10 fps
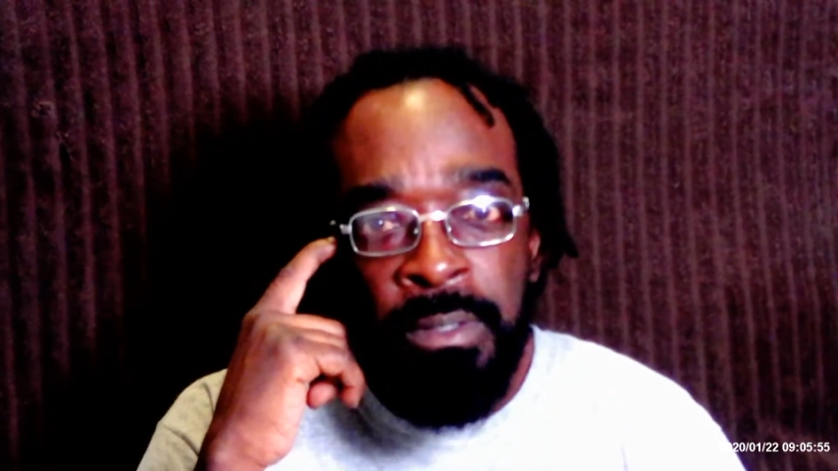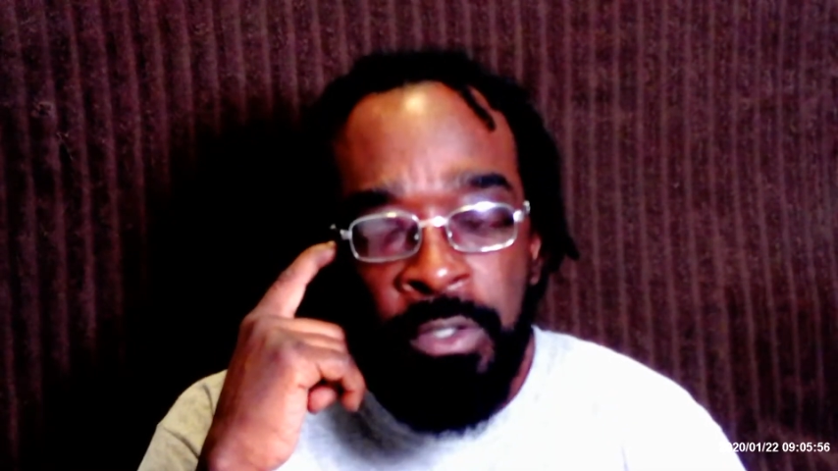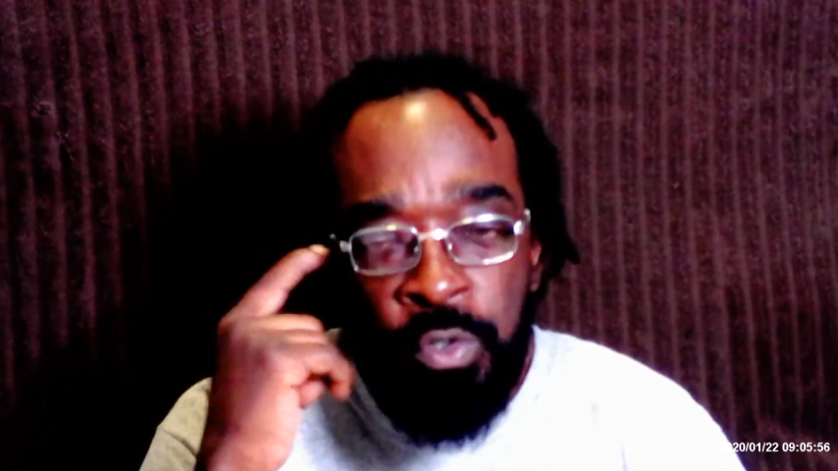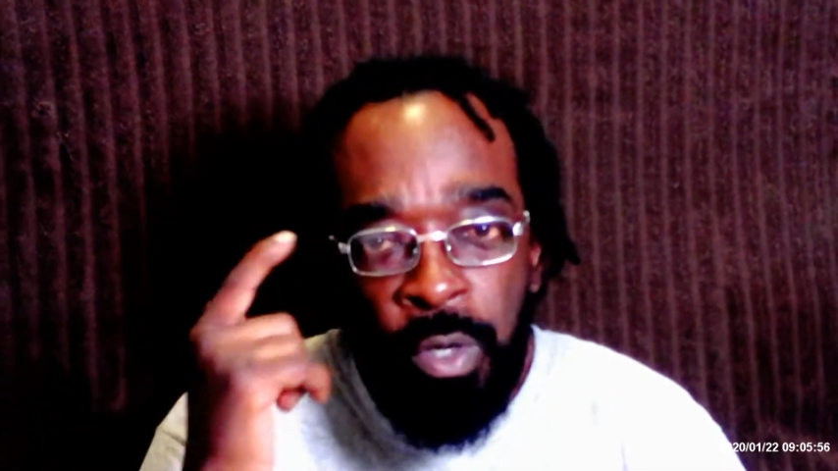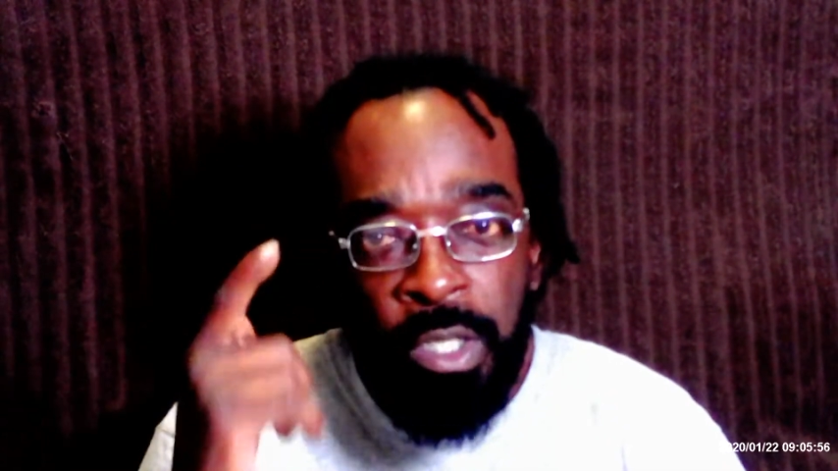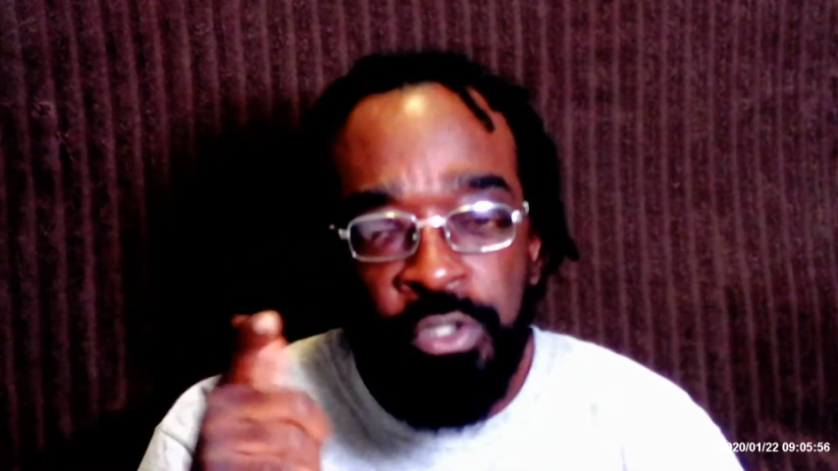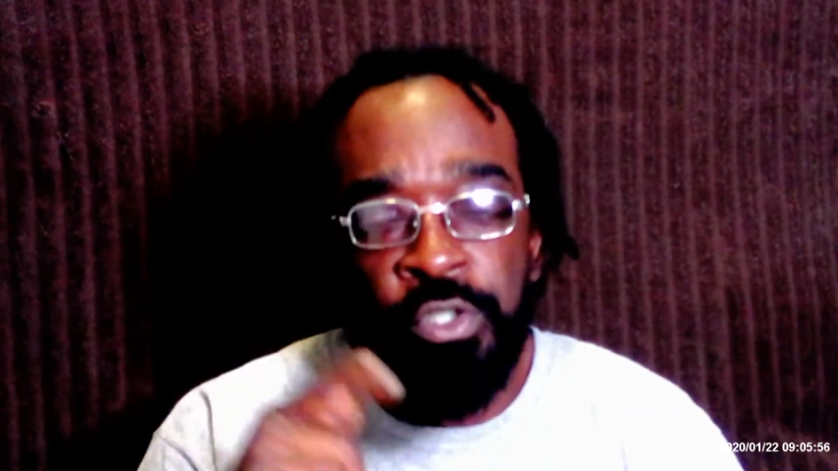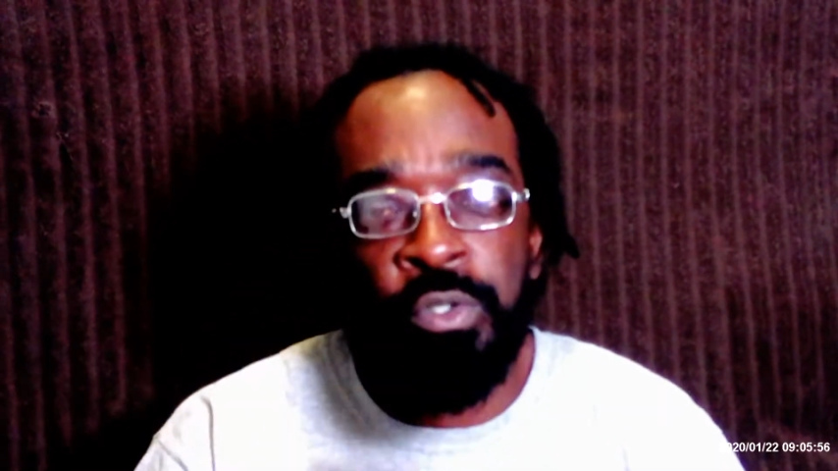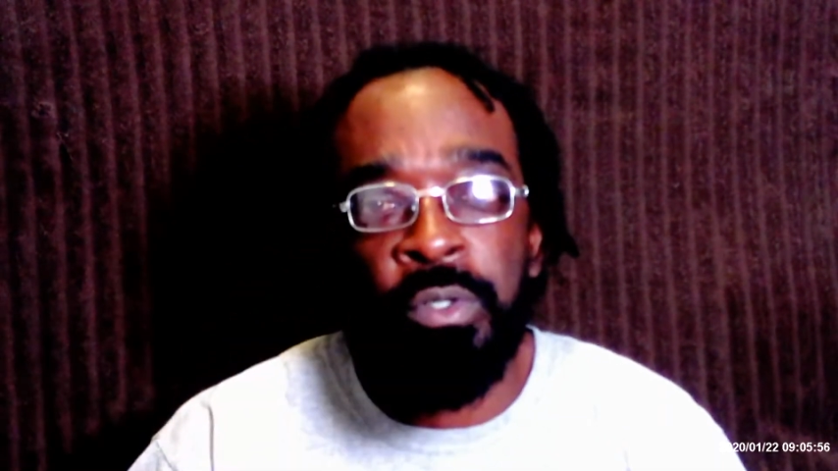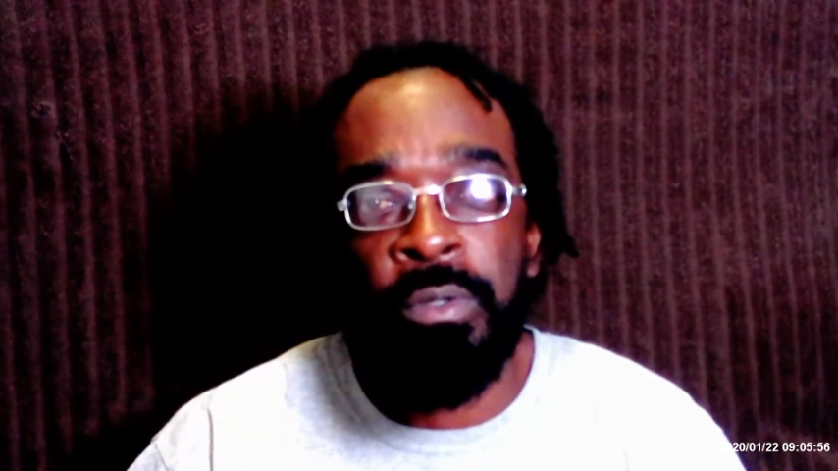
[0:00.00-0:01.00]
you are
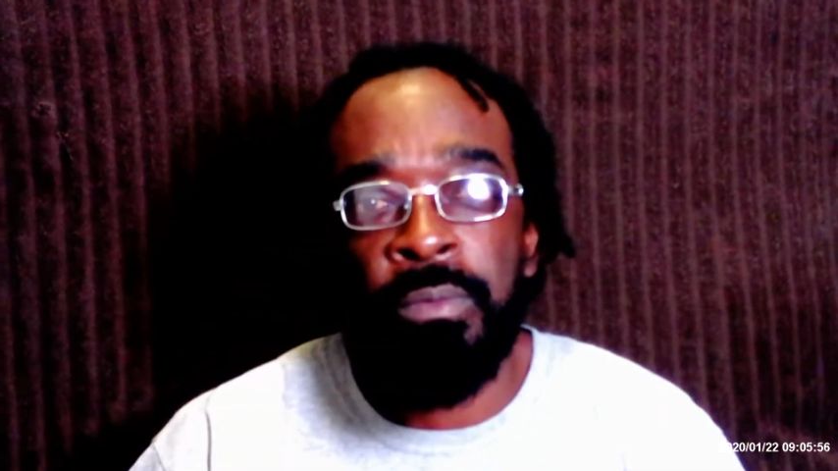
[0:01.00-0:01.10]
sure.